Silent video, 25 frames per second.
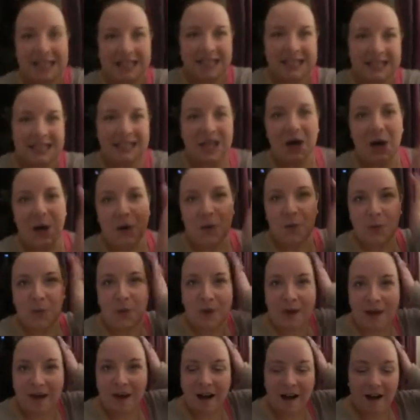So
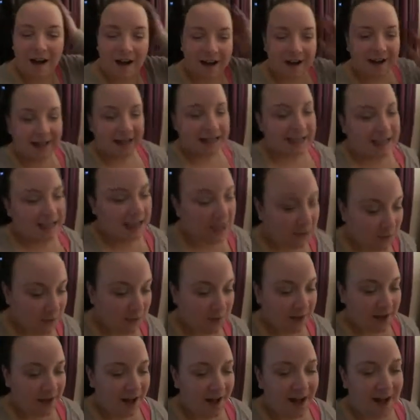we are
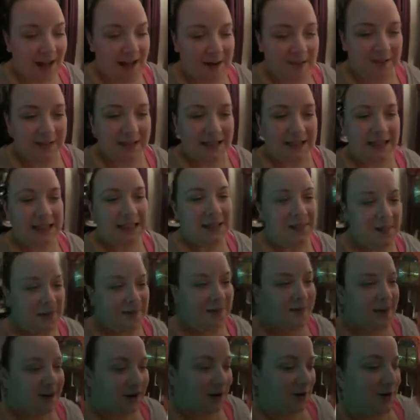continuing on with some
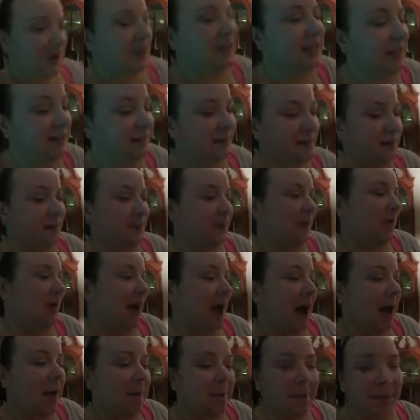of our Christmas
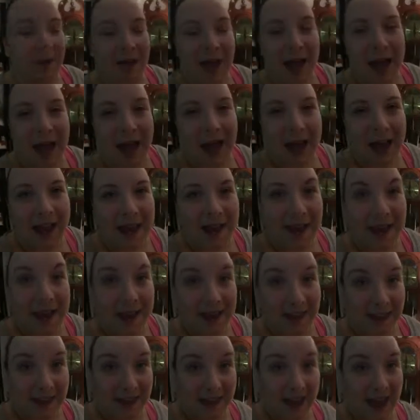prep and
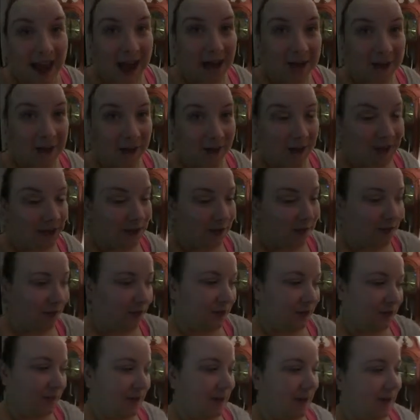getting the house ready
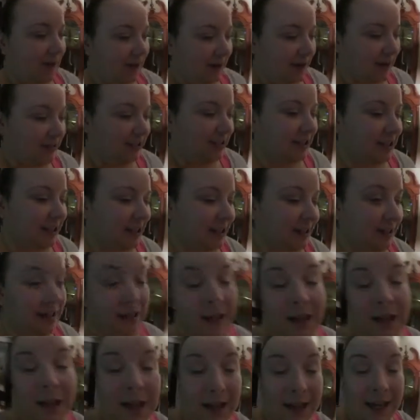for decoration
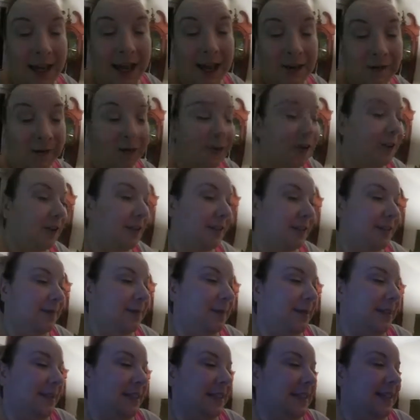and for
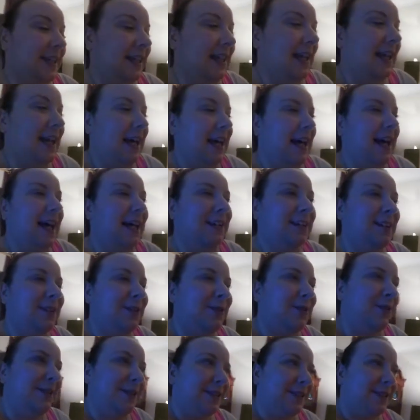Christmas, and
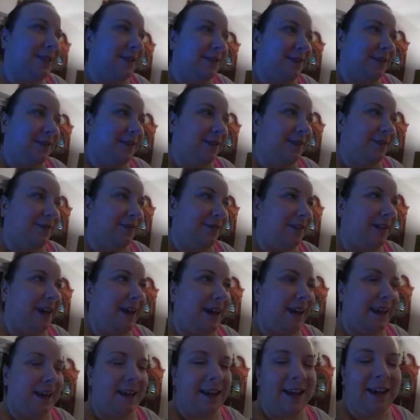doing sort of
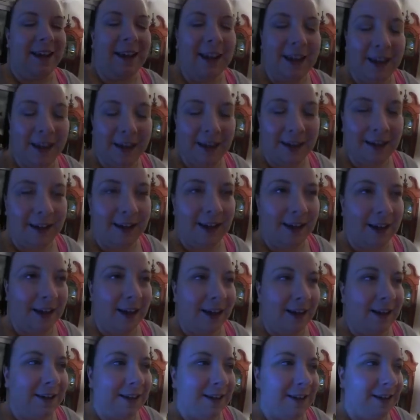like
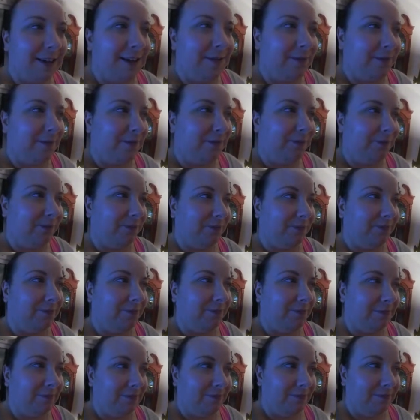some
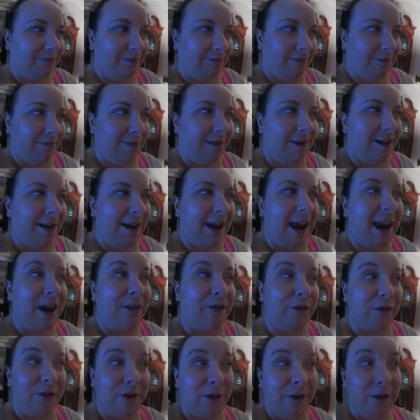not
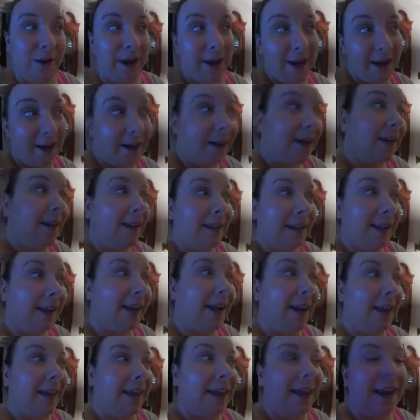every week
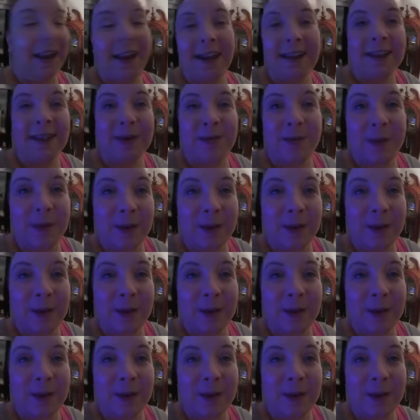cleaning things,